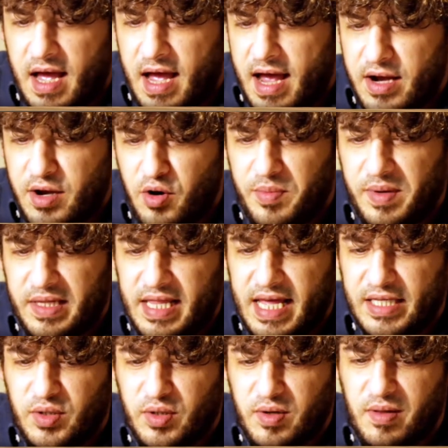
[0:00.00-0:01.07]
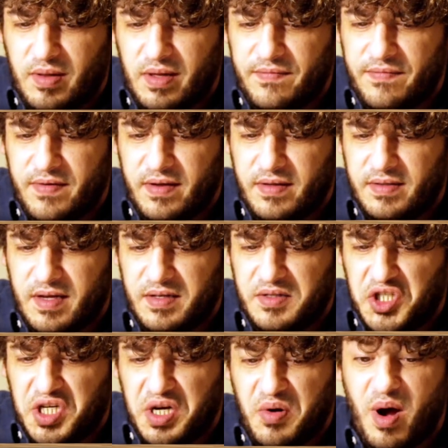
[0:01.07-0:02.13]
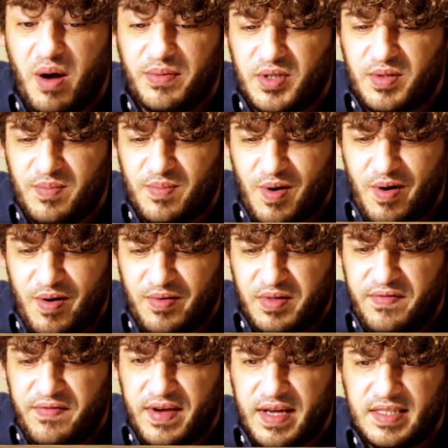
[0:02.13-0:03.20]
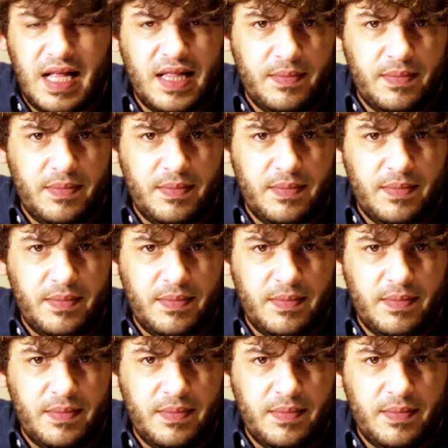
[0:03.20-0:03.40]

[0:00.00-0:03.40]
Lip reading: I normally like to call it Shirov's modern defense.